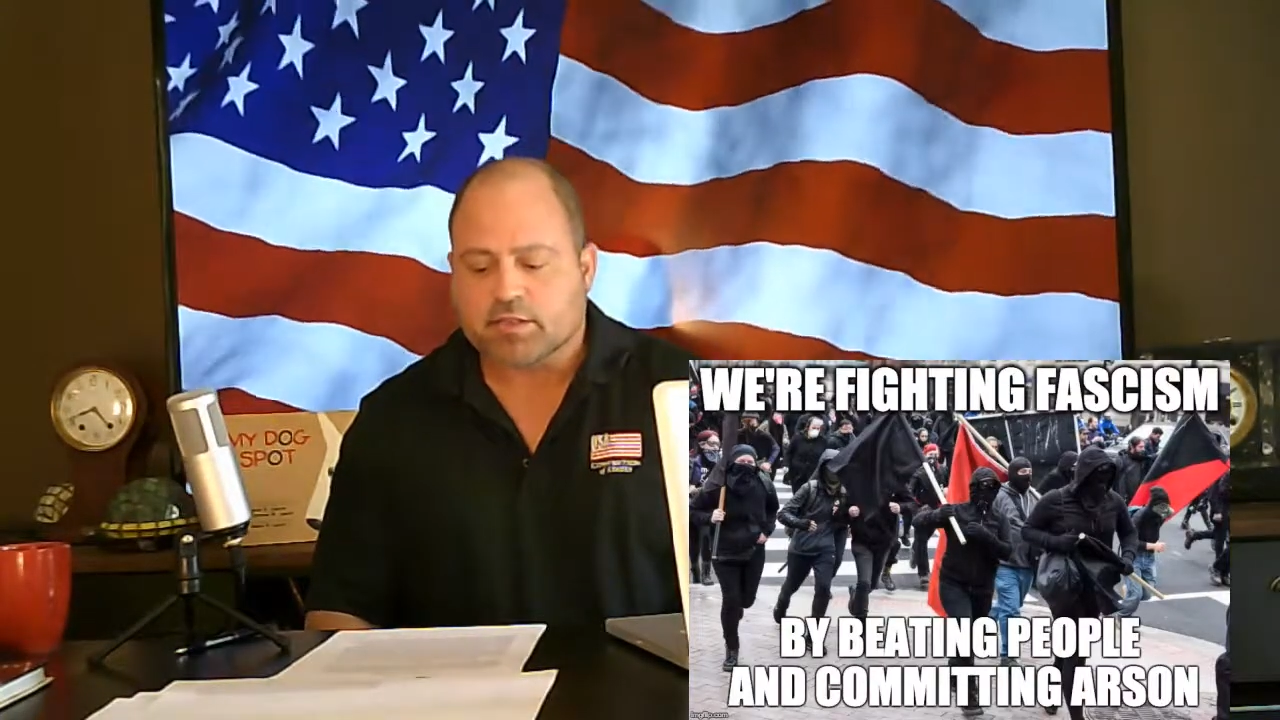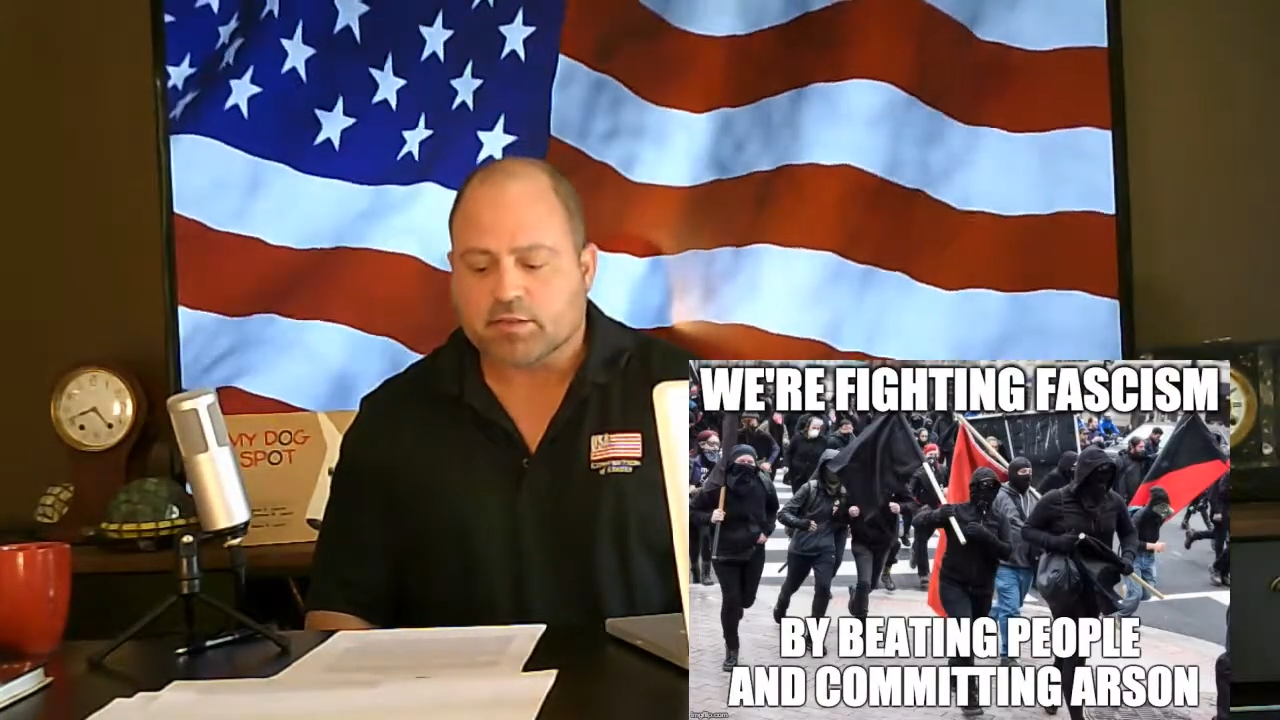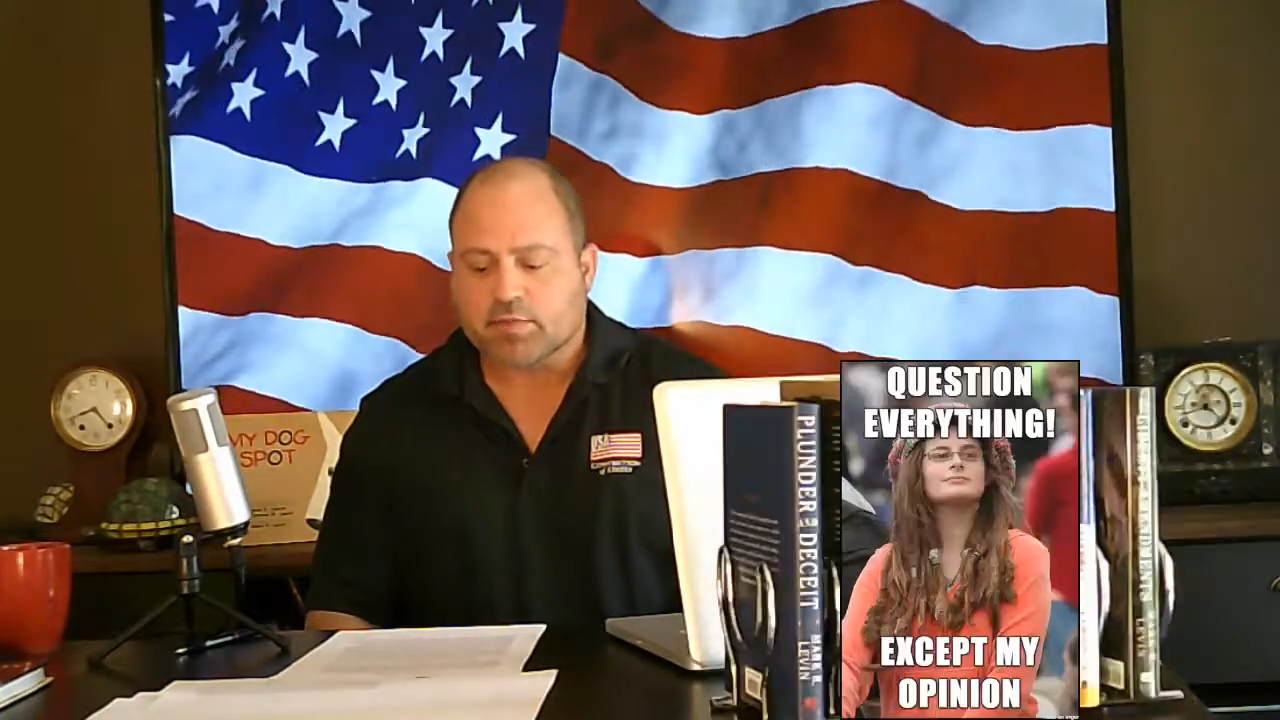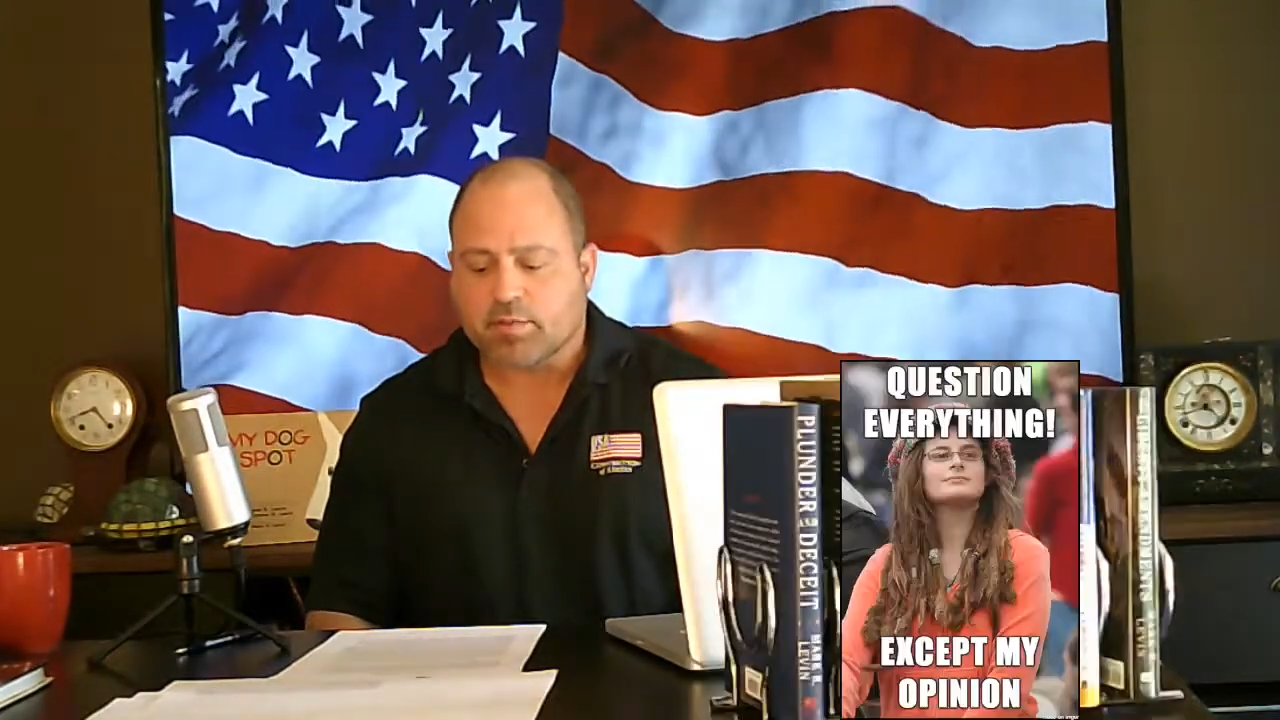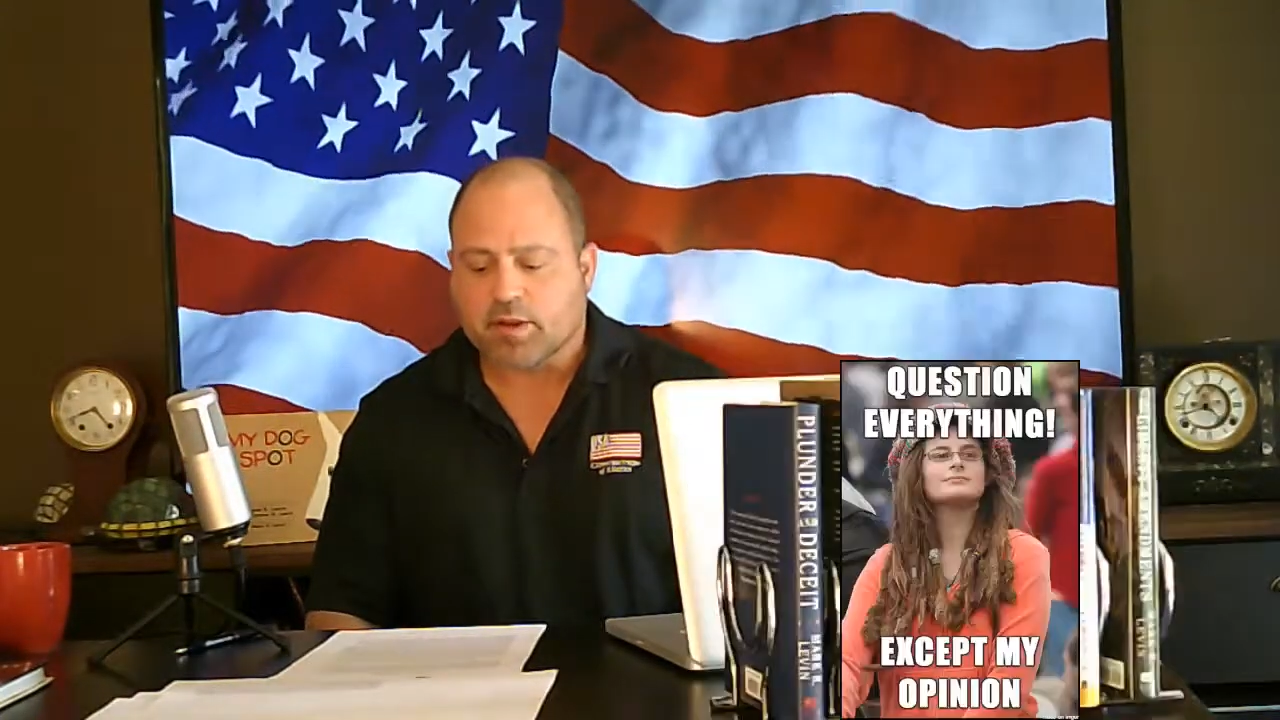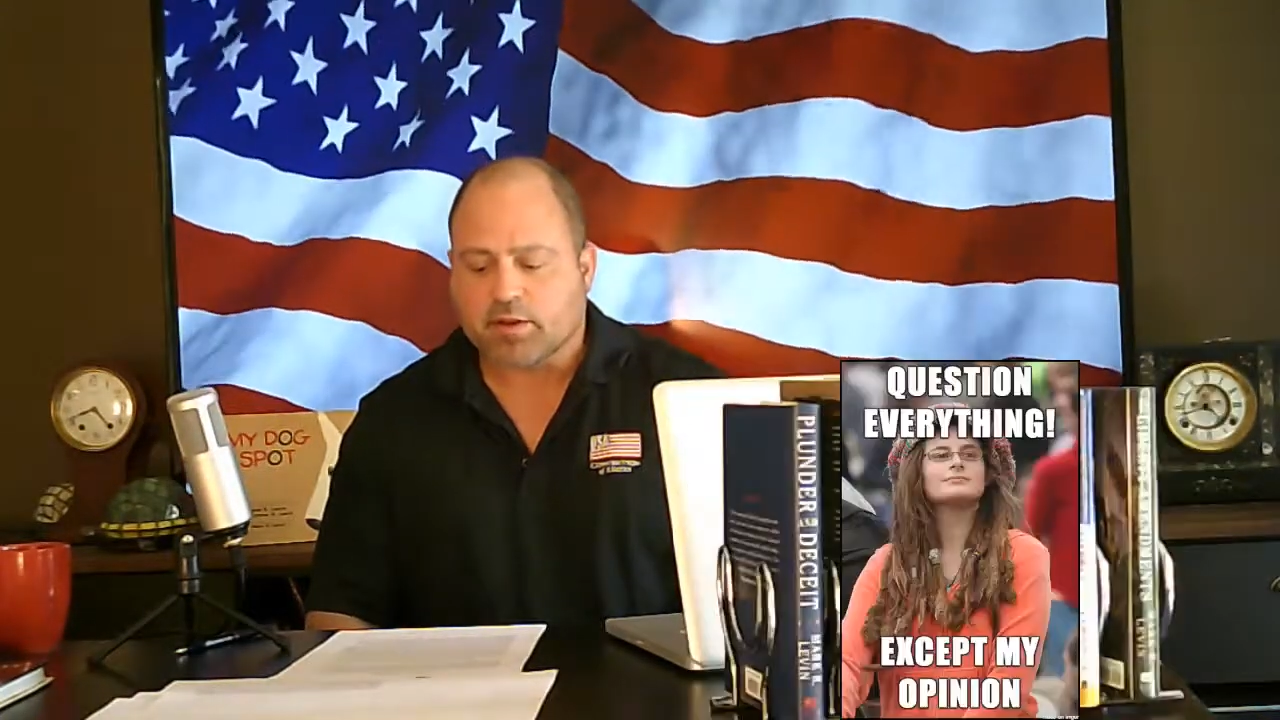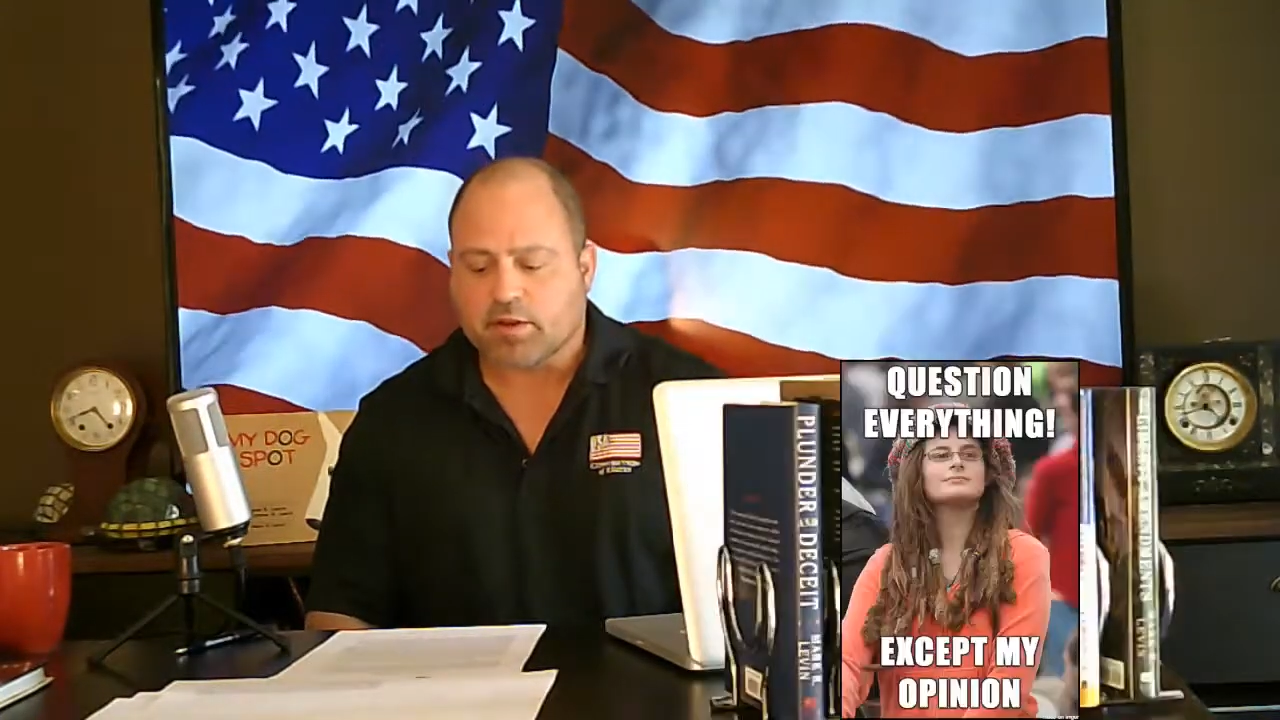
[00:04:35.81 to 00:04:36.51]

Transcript: about